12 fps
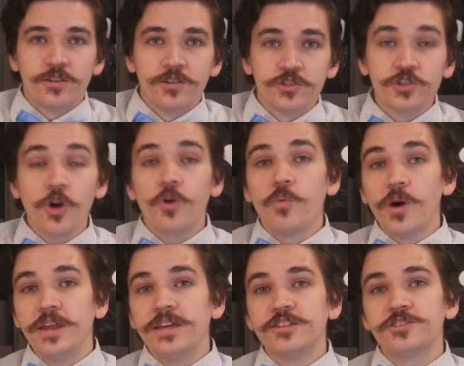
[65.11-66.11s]
So,
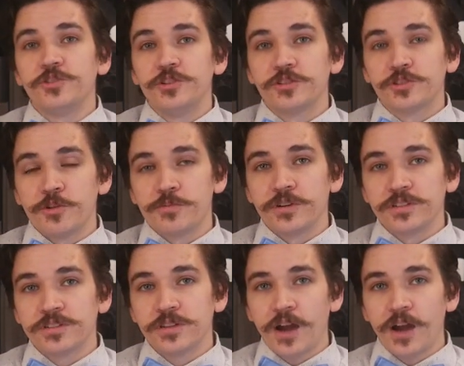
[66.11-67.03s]
what is Studio Surplus?